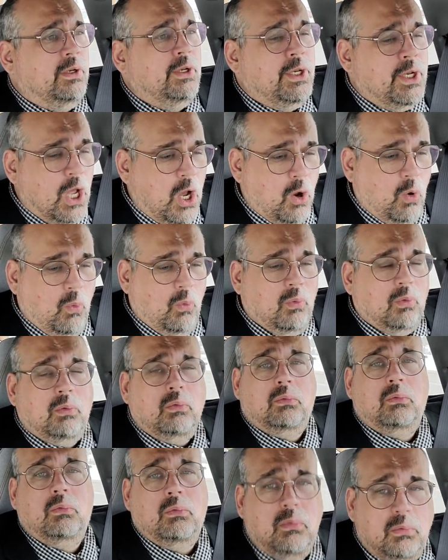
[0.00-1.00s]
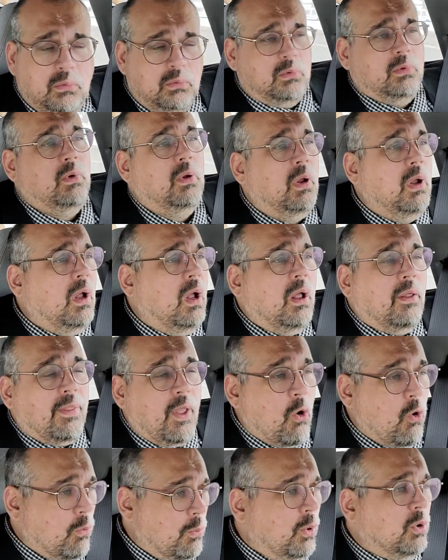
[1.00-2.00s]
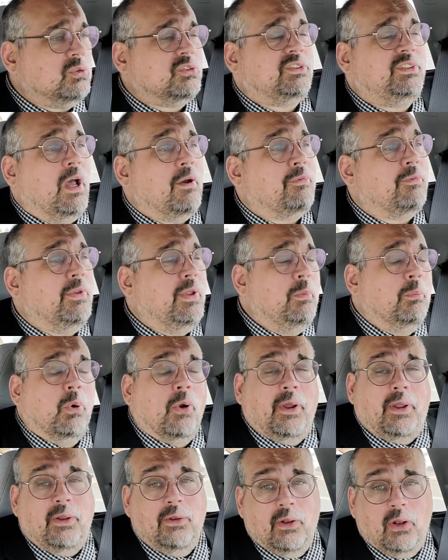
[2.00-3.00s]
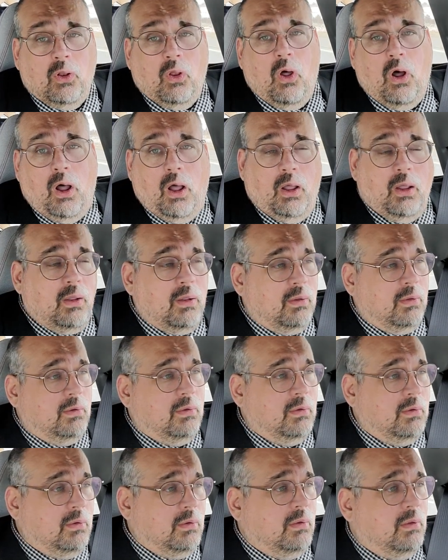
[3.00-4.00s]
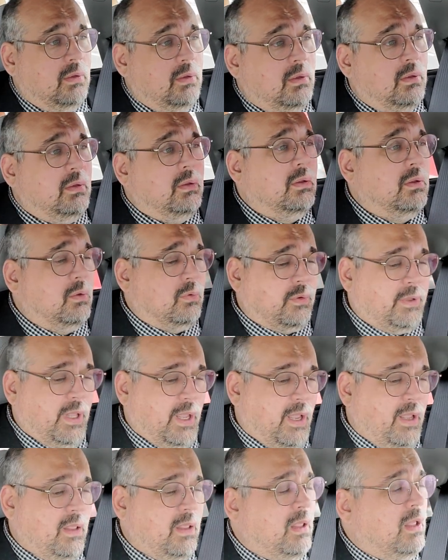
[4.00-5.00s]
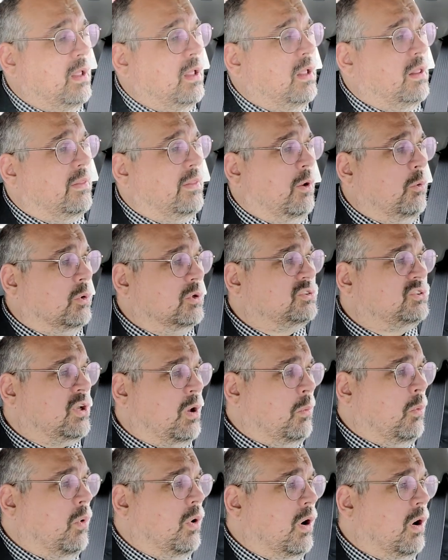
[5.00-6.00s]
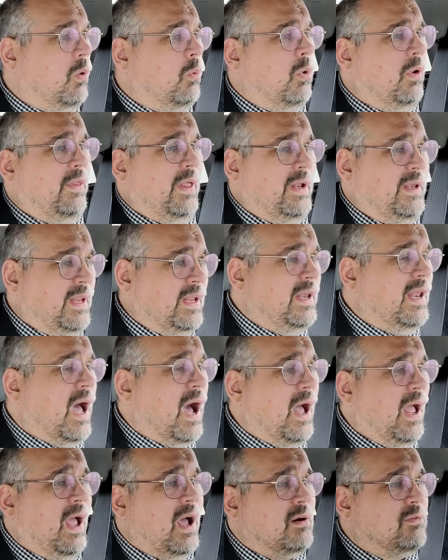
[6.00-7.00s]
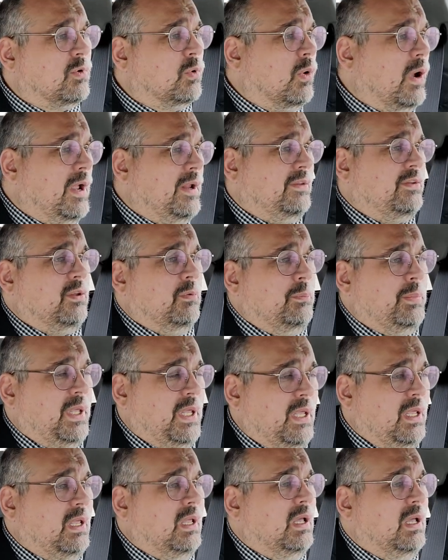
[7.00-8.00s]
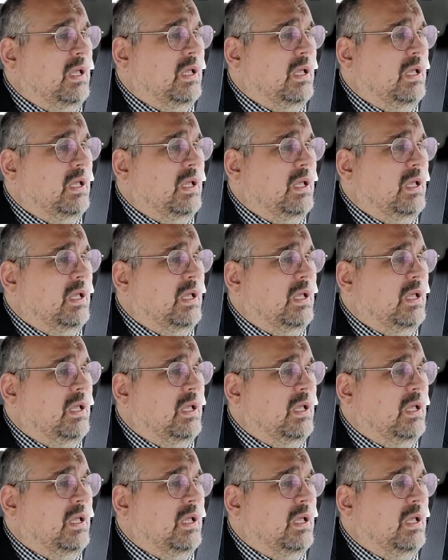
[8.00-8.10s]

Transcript: No. They were most definitely breaking the law. Okay? They were somewhere where they did not have a right to be.